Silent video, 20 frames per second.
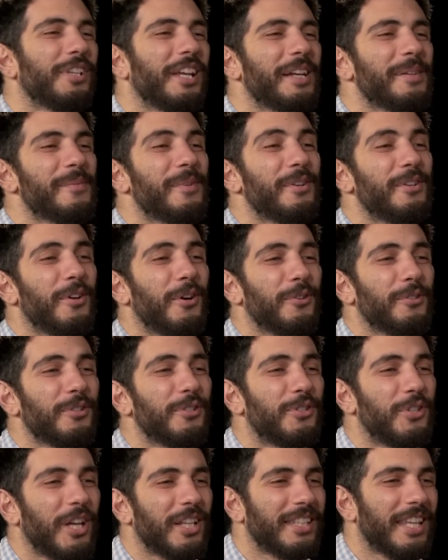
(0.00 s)
Does anyone know
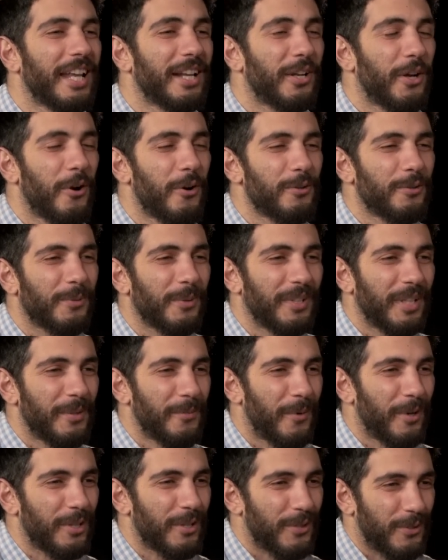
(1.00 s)
the Jets head coach when they
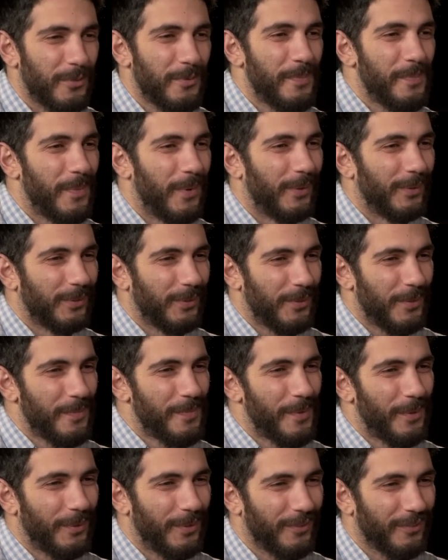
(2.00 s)
won the Super Bowl,
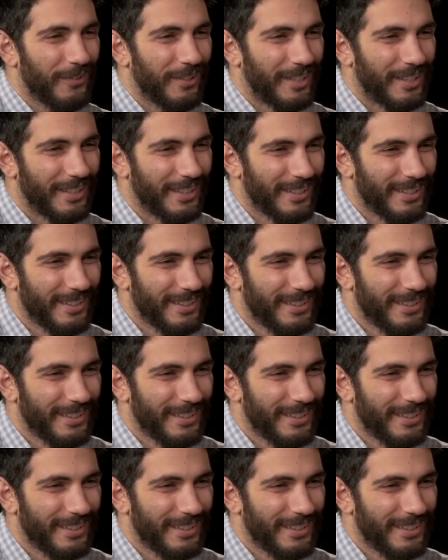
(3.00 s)
Super Bowl three?